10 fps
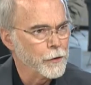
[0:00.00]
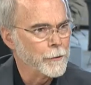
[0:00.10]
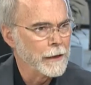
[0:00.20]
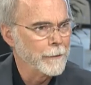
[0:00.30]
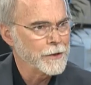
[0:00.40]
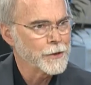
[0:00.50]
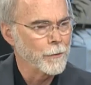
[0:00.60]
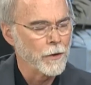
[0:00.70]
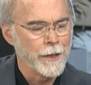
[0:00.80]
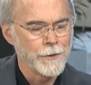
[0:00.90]
you, but let me
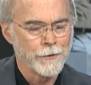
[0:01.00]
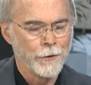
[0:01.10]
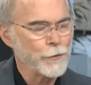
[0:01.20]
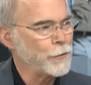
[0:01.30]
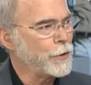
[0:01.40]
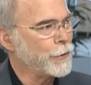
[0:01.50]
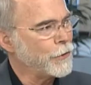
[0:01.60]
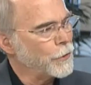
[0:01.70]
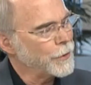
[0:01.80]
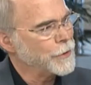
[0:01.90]
summarize the three
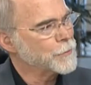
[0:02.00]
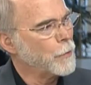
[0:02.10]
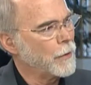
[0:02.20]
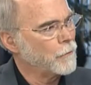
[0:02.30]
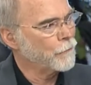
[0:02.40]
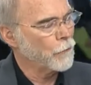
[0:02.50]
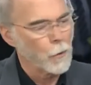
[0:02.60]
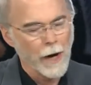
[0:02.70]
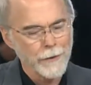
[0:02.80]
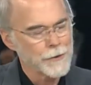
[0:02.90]
theories for
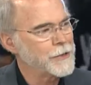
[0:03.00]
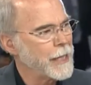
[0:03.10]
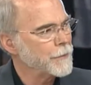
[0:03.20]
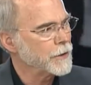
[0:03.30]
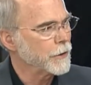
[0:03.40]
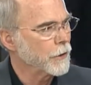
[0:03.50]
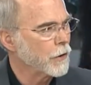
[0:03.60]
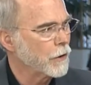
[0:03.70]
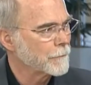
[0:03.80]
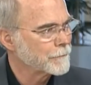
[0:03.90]
why this is happening at
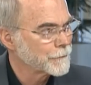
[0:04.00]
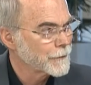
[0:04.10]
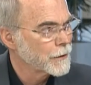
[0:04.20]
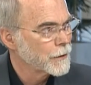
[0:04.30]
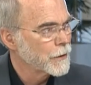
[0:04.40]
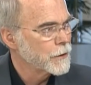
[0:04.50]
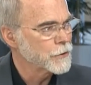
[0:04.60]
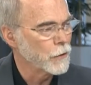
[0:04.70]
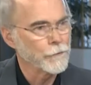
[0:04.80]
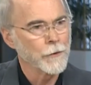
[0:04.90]
all.
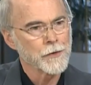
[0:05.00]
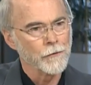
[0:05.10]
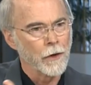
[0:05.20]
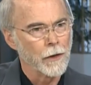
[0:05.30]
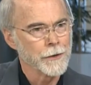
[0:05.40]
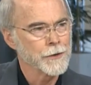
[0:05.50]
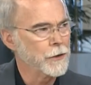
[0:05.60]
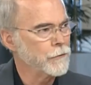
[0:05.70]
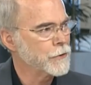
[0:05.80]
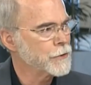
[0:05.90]
So first of all, as
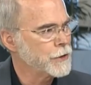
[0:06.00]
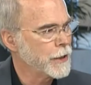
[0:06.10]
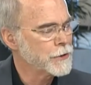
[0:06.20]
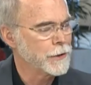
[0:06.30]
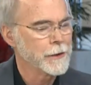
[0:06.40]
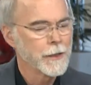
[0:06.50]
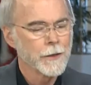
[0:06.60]
Jennifer suggested,